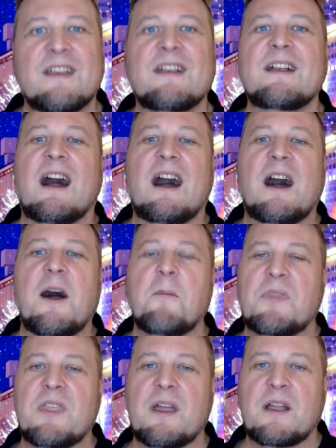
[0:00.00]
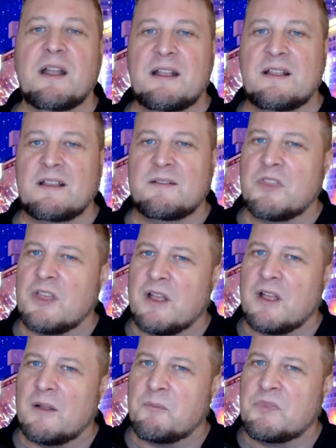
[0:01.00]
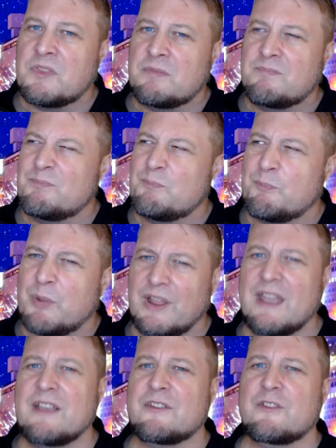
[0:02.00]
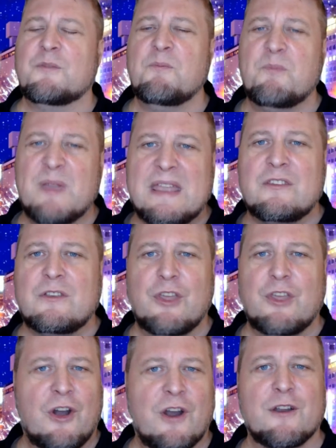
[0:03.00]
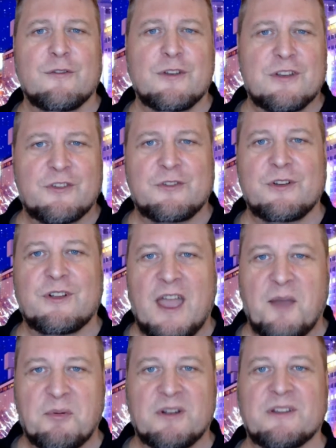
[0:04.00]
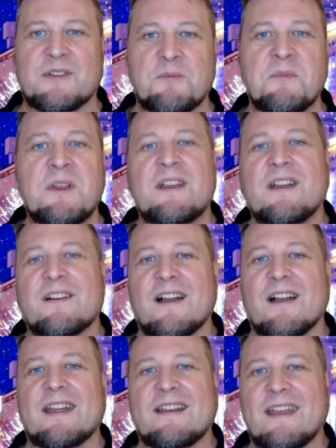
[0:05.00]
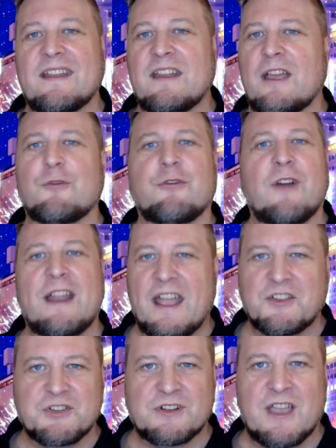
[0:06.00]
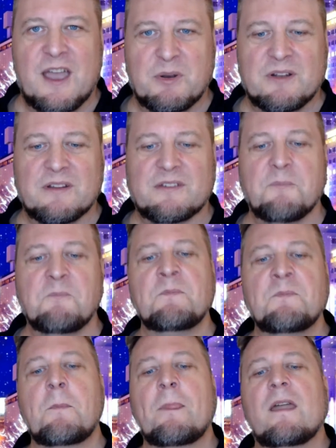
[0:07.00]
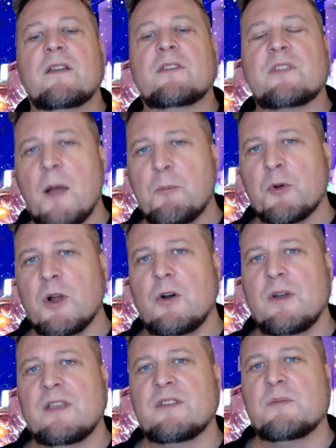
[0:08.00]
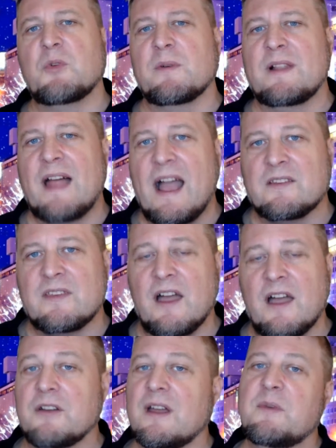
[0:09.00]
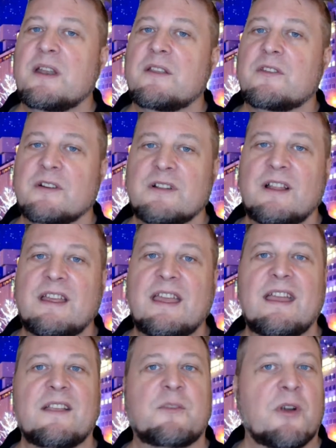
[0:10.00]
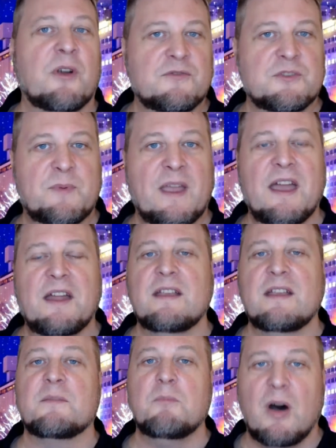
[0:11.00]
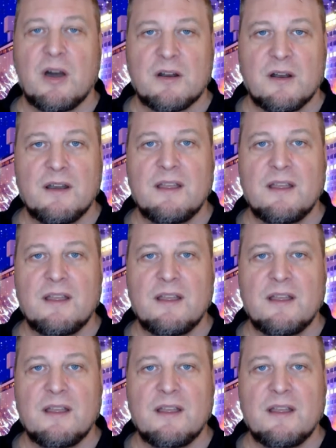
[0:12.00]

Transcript: The place just beats to the heart of industrial capitalism, right, and financial capitalism. Sapporo is a more relaxed town. I mean, it's part of Japan. It's modern.